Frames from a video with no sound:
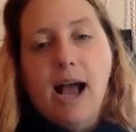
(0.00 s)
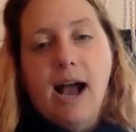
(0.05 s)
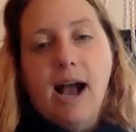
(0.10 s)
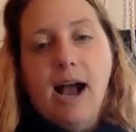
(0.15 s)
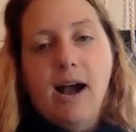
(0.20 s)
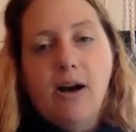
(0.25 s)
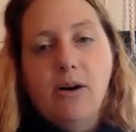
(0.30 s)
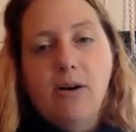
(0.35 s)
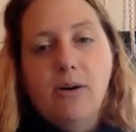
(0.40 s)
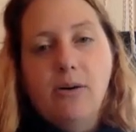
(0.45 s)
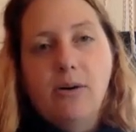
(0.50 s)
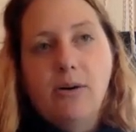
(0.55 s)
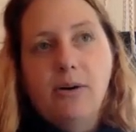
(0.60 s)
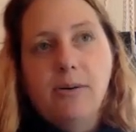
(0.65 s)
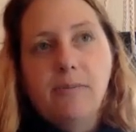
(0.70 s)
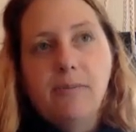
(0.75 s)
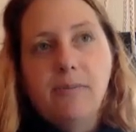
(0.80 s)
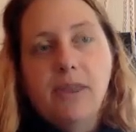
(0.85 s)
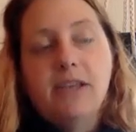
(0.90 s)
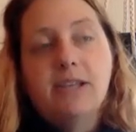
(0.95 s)

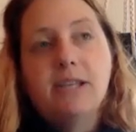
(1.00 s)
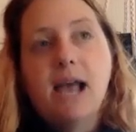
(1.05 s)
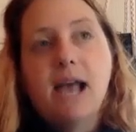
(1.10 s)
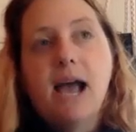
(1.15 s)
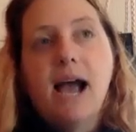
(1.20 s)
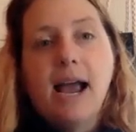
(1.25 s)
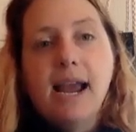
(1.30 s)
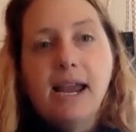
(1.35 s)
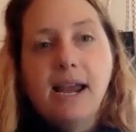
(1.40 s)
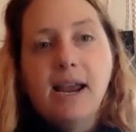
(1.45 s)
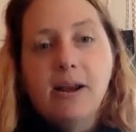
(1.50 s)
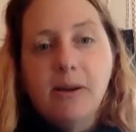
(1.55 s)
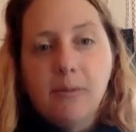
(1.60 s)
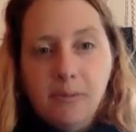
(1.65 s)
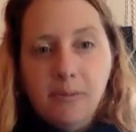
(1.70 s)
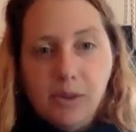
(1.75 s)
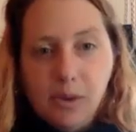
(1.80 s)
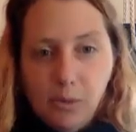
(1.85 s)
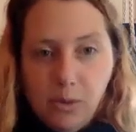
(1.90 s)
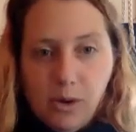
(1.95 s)
how that I
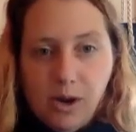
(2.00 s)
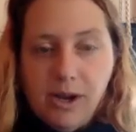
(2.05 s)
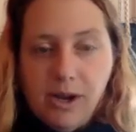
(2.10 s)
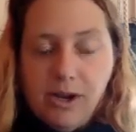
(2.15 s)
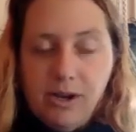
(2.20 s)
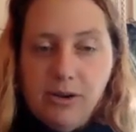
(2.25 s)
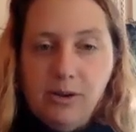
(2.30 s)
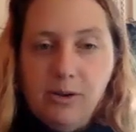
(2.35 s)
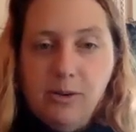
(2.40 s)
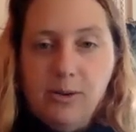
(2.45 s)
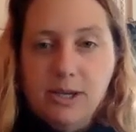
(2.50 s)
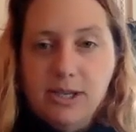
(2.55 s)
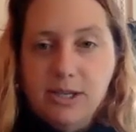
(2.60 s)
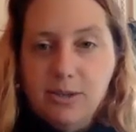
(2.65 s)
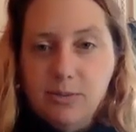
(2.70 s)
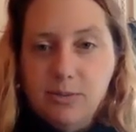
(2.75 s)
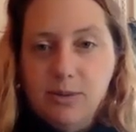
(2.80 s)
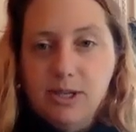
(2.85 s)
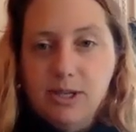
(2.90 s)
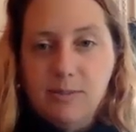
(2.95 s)
am the one who
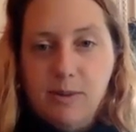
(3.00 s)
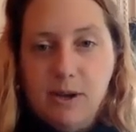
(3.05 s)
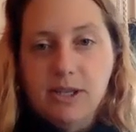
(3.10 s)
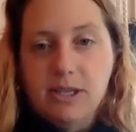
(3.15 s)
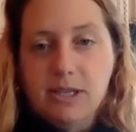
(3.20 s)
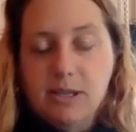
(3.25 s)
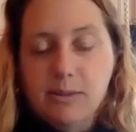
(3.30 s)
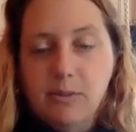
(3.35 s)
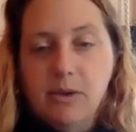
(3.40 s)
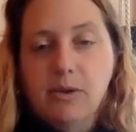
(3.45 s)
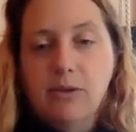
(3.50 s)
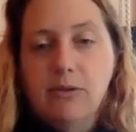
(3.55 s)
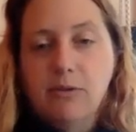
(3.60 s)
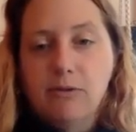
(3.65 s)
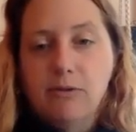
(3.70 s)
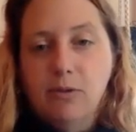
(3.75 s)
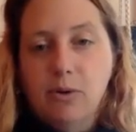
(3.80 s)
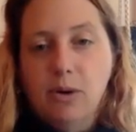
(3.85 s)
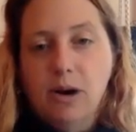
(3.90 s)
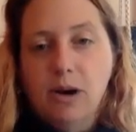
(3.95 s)
is responsible
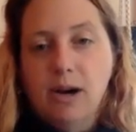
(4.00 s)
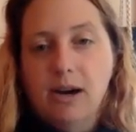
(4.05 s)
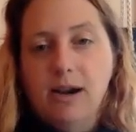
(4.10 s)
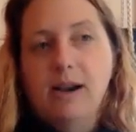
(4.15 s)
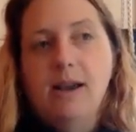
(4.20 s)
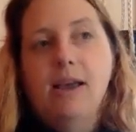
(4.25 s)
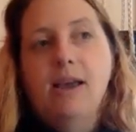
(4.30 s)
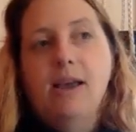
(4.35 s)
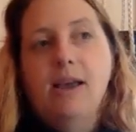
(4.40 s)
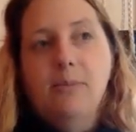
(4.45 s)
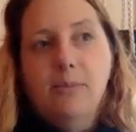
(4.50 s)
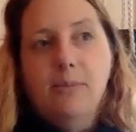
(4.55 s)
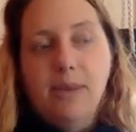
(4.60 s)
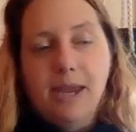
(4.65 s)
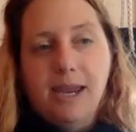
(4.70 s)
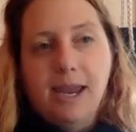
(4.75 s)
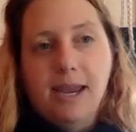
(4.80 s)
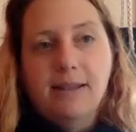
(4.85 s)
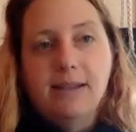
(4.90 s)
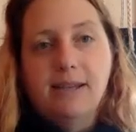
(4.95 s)
for
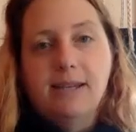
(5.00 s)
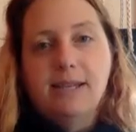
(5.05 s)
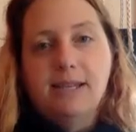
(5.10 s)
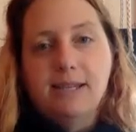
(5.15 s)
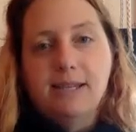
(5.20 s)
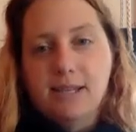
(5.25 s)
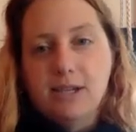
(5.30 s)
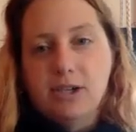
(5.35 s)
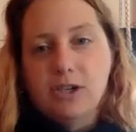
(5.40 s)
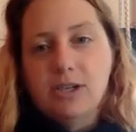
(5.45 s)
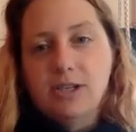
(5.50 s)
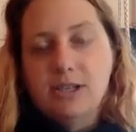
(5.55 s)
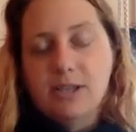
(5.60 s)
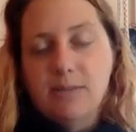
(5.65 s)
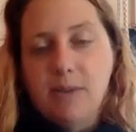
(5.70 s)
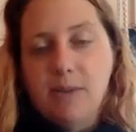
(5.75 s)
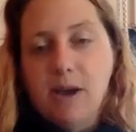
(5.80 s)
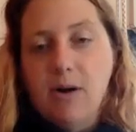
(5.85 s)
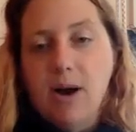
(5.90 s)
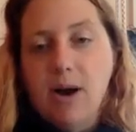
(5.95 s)
making the decisions
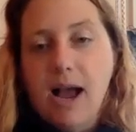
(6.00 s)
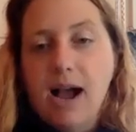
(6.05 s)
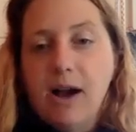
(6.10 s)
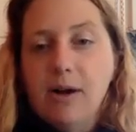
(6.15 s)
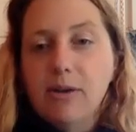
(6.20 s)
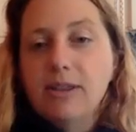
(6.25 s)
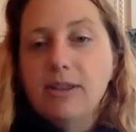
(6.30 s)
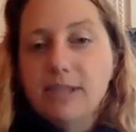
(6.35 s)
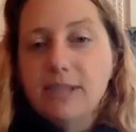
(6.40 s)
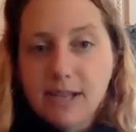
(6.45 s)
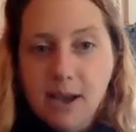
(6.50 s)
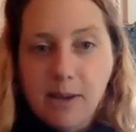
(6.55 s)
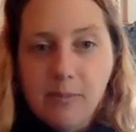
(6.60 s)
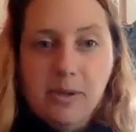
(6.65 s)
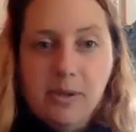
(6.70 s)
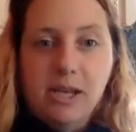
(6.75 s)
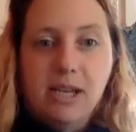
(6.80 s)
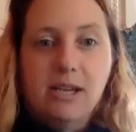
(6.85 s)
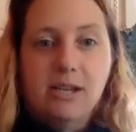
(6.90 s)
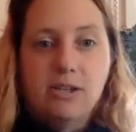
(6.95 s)
about how this
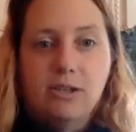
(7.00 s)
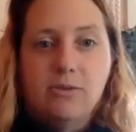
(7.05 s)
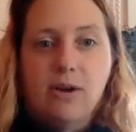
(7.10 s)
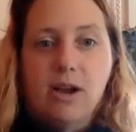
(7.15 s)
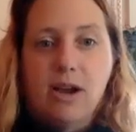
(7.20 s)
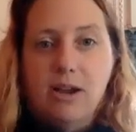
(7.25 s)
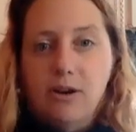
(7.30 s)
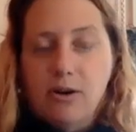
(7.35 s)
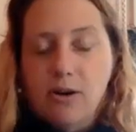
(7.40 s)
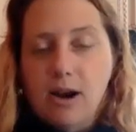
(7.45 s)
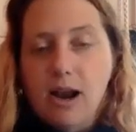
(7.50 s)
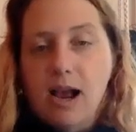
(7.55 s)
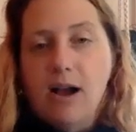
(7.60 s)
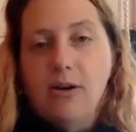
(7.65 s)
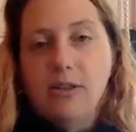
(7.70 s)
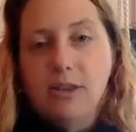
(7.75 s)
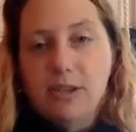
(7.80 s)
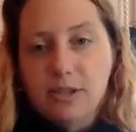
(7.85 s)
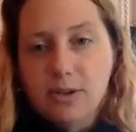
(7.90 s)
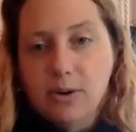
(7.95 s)
company is run or
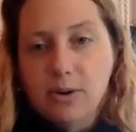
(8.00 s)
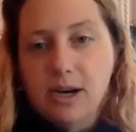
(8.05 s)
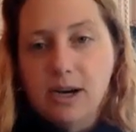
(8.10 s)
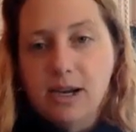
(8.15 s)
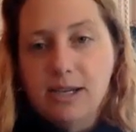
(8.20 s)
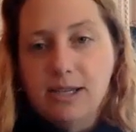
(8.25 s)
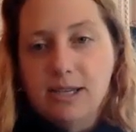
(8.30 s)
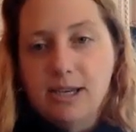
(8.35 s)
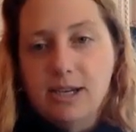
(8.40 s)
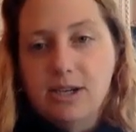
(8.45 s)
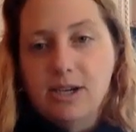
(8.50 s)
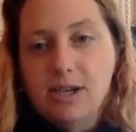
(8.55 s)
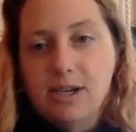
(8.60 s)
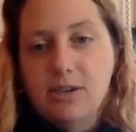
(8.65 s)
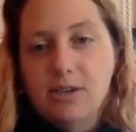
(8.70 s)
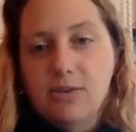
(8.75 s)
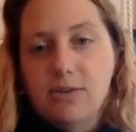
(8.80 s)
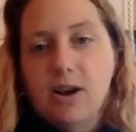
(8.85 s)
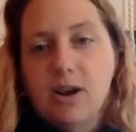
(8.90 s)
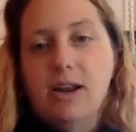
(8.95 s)
how this organization
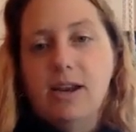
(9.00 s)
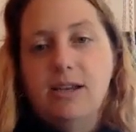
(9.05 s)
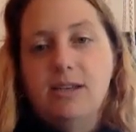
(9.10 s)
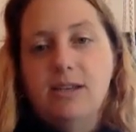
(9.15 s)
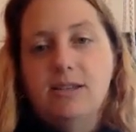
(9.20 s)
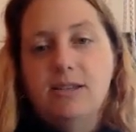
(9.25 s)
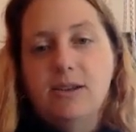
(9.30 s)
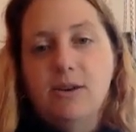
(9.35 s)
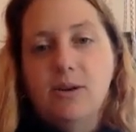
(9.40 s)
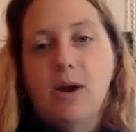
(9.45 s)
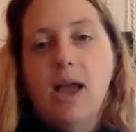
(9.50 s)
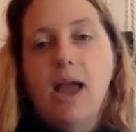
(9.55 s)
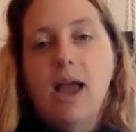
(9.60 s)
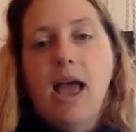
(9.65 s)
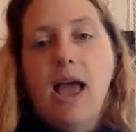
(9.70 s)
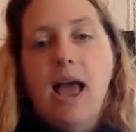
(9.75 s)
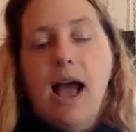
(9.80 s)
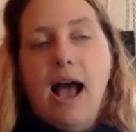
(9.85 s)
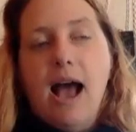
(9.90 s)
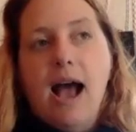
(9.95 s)
is run. And so,
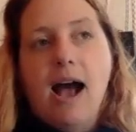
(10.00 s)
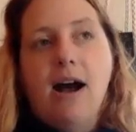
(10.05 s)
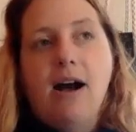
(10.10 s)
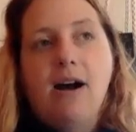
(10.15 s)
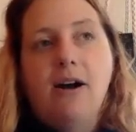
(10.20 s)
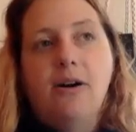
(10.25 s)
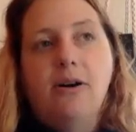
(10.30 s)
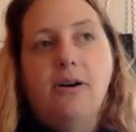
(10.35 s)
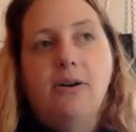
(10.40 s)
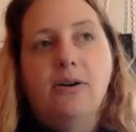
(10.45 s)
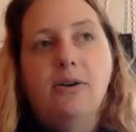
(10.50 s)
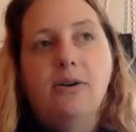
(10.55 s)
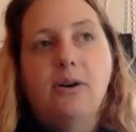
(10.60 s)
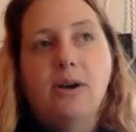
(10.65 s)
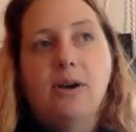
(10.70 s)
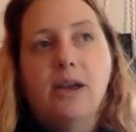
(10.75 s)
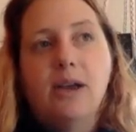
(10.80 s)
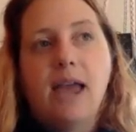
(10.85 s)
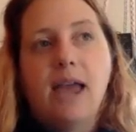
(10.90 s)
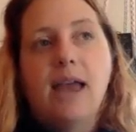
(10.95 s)
how
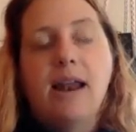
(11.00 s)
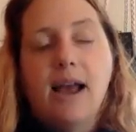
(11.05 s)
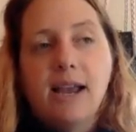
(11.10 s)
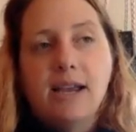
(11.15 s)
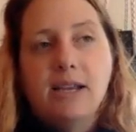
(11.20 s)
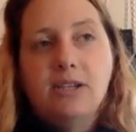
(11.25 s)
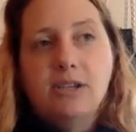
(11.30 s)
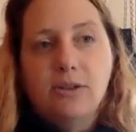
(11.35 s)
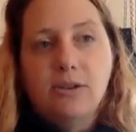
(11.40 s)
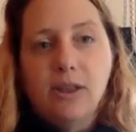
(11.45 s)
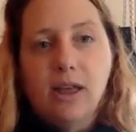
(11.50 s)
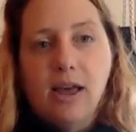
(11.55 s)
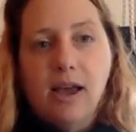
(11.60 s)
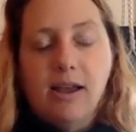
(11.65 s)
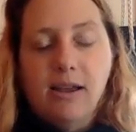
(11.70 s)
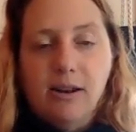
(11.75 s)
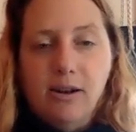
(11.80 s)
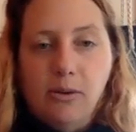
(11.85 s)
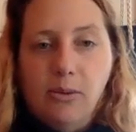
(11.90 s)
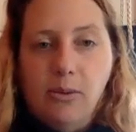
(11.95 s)
can I do
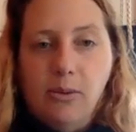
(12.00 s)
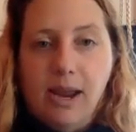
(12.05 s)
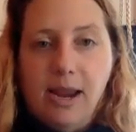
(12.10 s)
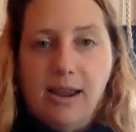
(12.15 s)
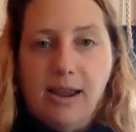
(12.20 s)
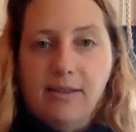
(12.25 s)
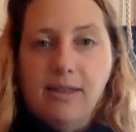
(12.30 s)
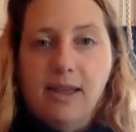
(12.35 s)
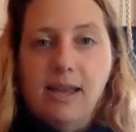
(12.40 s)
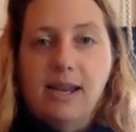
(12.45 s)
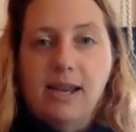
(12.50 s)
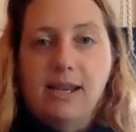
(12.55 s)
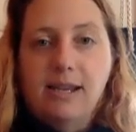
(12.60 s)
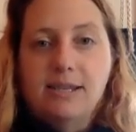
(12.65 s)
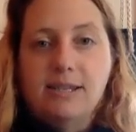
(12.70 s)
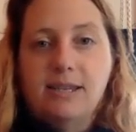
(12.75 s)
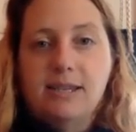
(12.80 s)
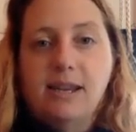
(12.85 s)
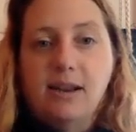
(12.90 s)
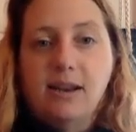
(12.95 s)
that in a way that
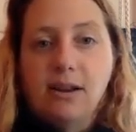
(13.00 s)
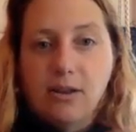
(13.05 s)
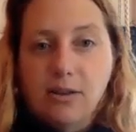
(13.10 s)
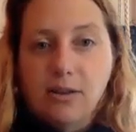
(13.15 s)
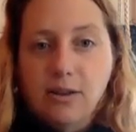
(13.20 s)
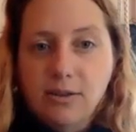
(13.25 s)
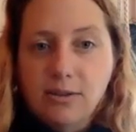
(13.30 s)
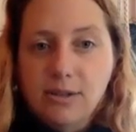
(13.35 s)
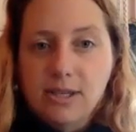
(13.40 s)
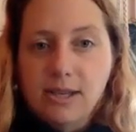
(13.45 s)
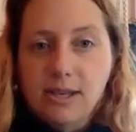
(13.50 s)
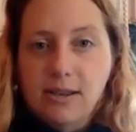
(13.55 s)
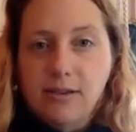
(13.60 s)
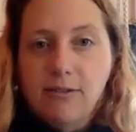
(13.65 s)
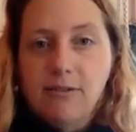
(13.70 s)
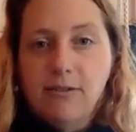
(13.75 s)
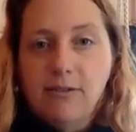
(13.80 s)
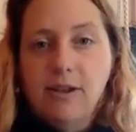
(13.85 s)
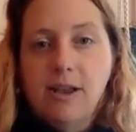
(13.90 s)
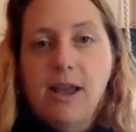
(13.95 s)
is
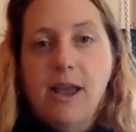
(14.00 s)
inclusive